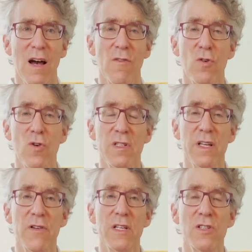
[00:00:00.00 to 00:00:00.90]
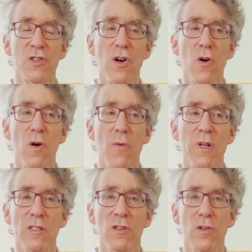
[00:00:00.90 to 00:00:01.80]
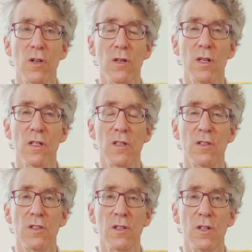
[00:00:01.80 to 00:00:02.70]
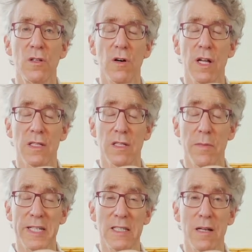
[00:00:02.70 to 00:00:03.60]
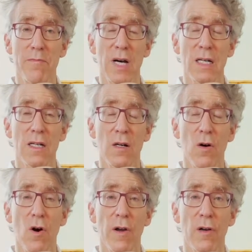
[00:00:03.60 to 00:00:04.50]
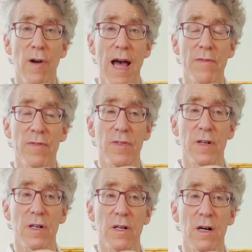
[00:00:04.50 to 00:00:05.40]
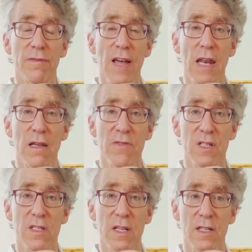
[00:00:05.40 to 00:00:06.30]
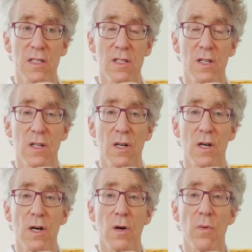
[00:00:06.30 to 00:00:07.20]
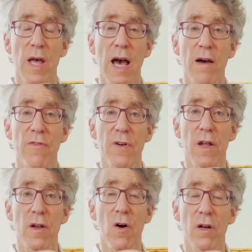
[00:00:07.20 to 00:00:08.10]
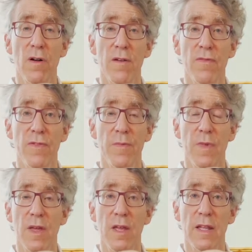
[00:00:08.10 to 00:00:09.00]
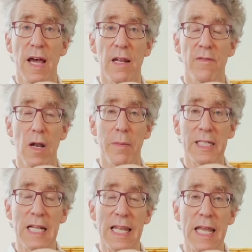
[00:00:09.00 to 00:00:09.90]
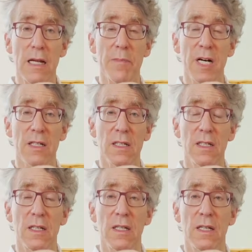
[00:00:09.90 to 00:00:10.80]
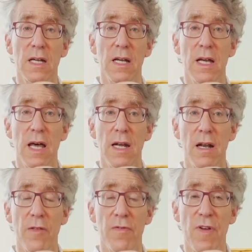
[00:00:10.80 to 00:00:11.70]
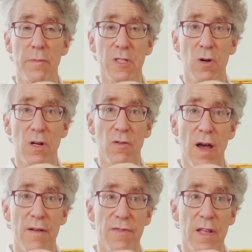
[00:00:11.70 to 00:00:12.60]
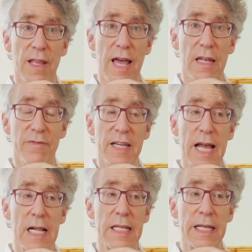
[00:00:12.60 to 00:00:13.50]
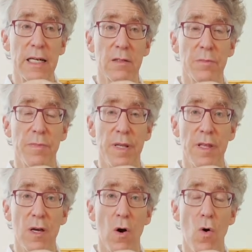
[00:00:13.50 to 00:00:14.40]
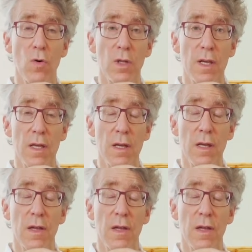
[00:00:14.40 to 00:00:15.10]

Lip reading: Of course, there is no original Johann Sebastian Bach autograph of any of the 6. We have an autograph in the hand of Anna Magdalena Bach and another famous autograph in the hand of Kellner, but the only